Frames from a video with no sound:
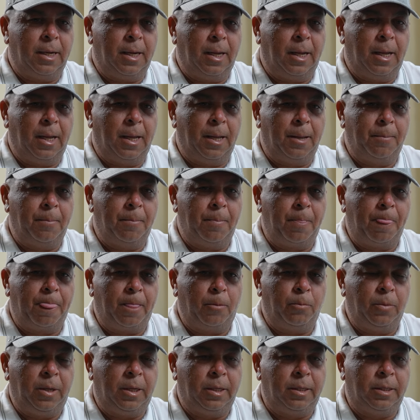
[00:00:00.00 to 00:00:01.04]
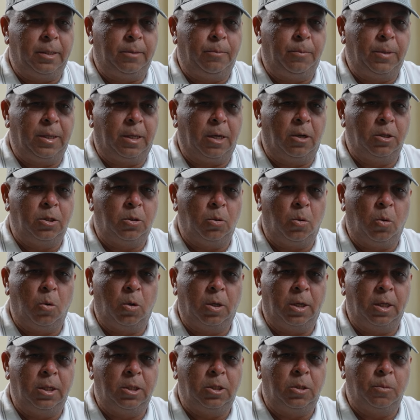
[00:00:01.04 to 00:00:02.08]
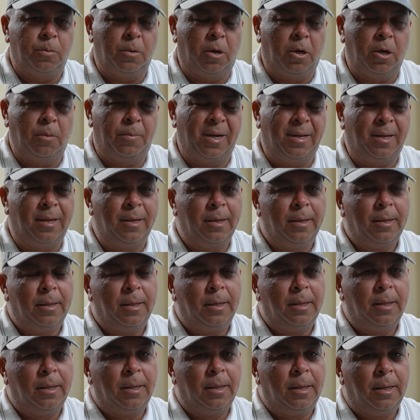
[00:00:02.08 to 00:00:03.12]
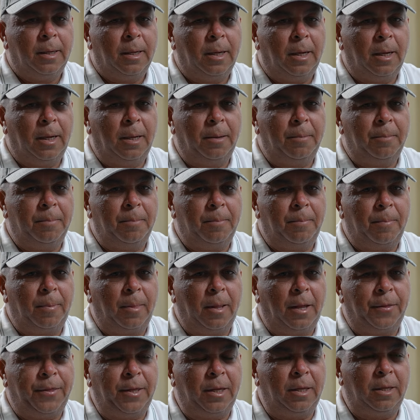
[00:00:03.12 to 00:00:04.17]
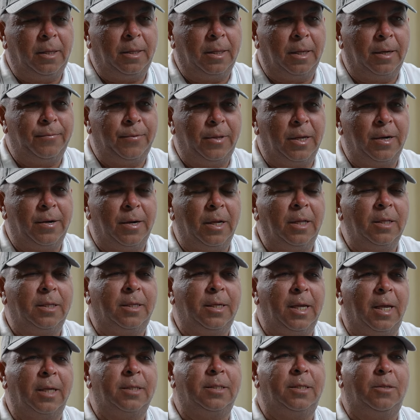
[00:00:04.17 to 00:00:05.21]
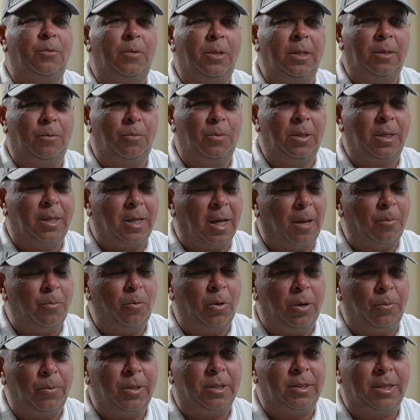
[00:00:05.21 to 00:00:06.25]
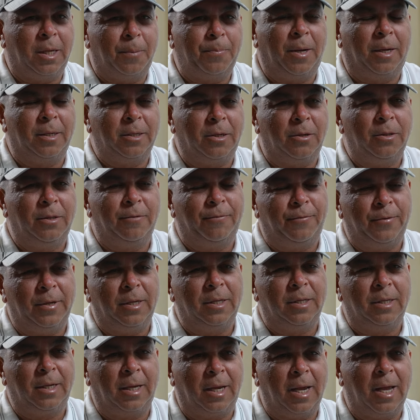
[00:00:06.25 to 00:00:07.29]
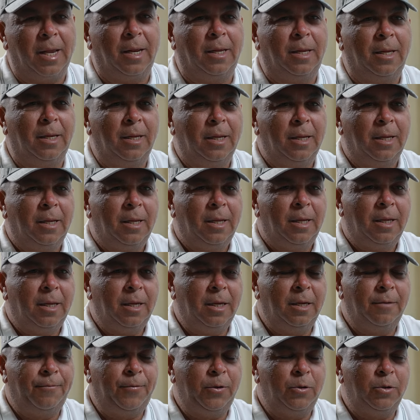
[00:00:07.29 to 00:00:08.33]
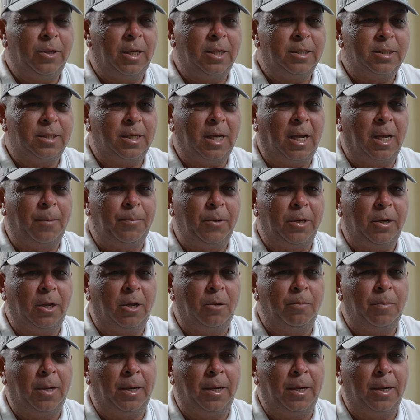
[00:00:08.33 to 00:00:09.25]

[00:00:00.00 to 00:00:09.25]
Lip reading: We go to Auckland tomorrow, but I think the real test will come when we step out on the field again in a few days' time, you know.